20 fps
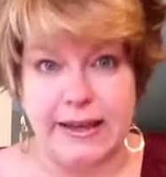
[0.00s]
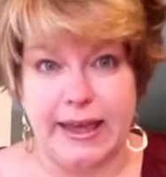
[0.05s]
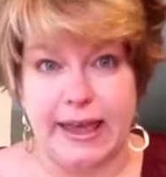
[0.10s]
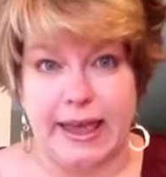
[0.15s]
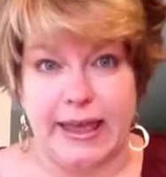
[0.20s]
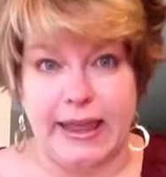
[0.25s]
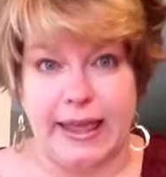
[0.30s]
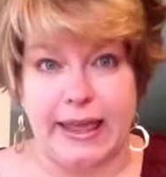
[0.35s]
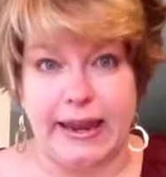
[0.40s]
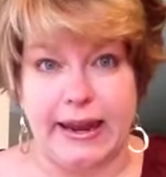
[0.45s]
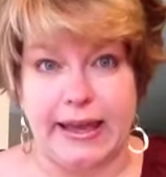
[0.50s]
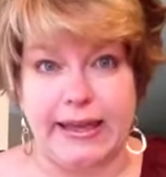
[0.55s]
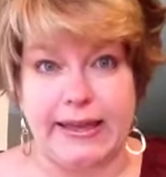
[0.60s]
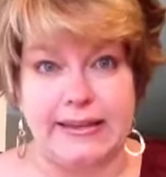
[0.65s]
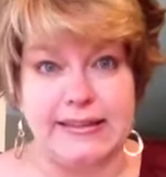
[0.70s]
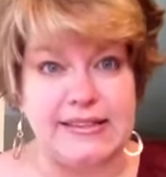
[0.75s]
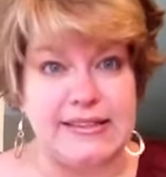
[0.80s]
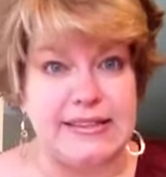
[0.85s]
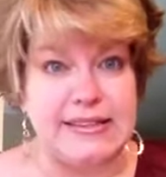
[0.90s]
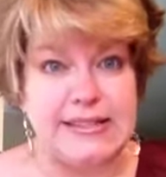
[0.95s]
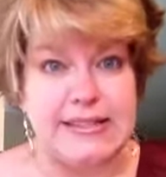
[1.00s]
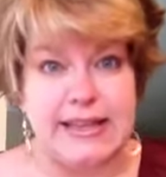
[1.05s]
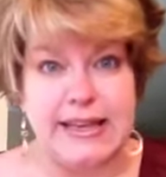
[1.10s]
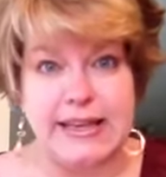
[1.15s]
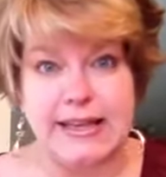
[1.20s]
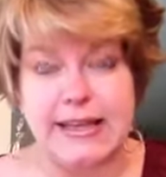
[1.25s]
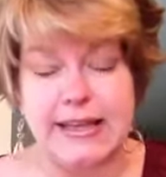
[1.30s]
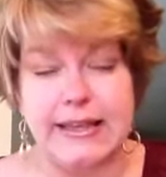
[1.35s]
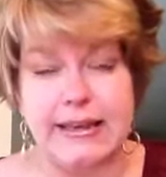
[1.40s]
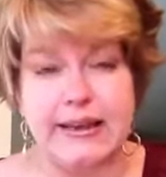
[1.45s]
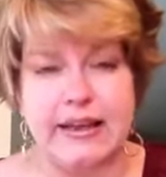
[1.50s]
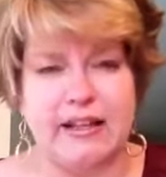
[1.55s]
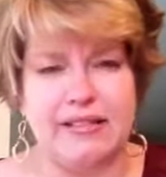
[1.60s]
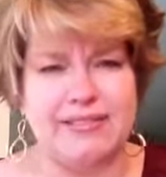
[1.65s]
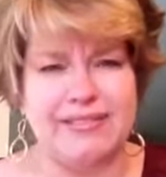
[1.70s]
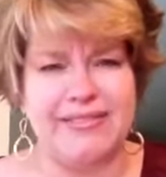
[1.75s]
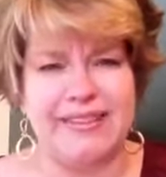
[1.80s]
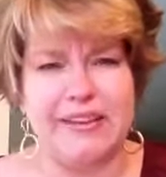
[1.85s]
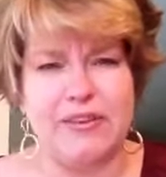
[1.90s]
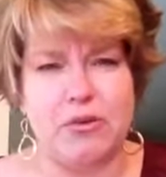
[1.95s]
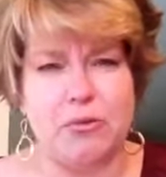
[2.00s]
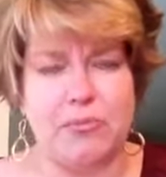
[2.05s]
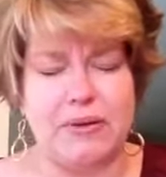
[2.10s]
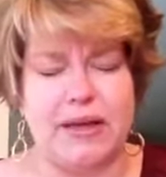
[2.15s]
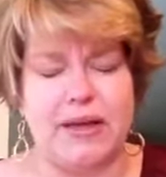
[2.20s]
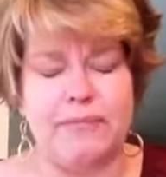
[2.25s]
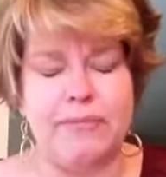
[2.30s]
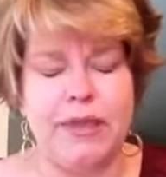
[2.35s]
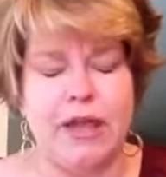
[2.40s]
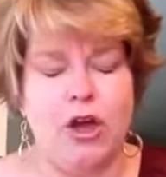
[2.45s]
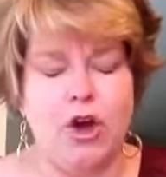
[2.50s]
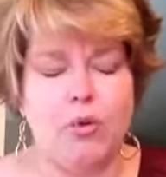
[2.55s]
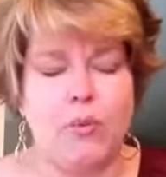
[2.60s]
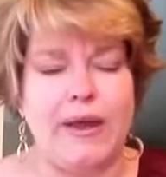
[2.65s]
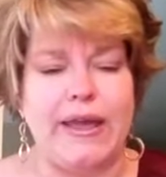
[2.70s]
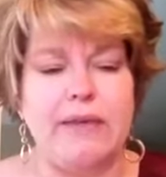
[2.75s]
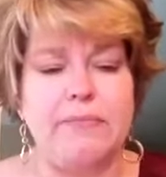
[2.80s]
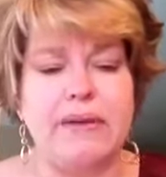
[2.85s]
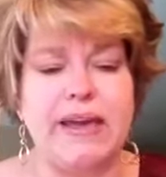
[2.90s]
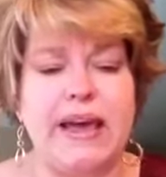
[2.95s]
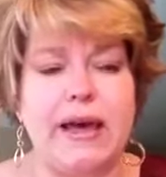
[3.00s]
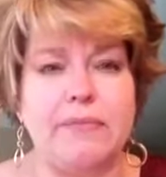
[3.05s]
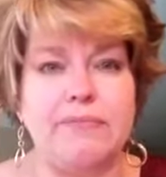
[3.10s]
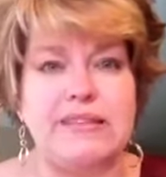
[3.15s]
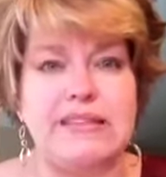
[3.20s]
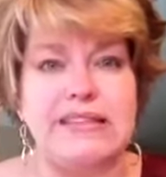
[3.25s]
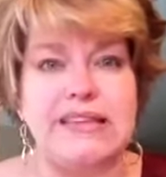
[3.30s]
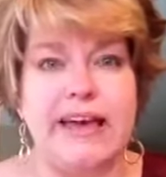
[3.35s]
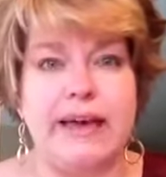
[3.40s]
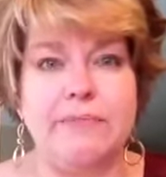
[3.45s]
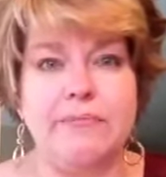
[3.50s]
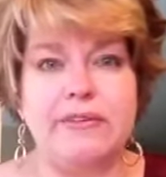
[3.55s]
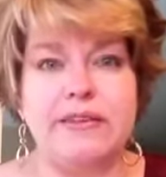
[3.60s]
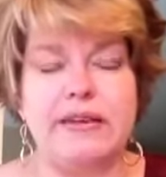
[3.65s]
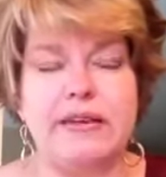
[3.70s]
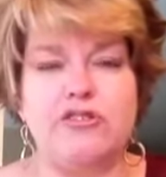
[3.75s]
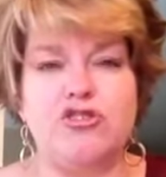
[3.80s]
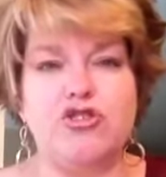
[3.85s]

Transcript: and I can see it a little bit, we can become tempted